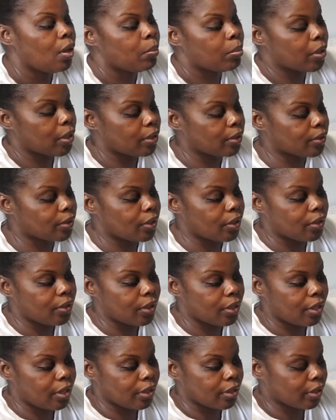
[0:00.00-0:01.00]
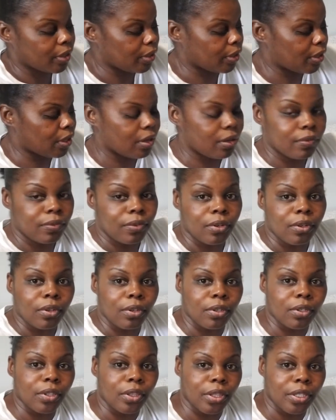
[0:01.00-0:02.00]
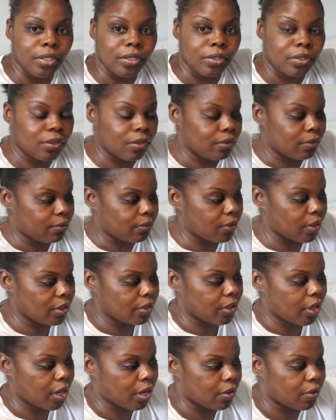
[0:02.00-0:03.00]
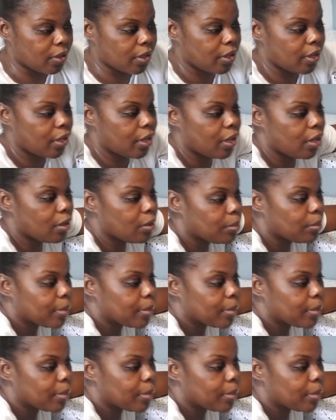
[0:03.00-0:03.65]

But it's good that it could cover this front area here,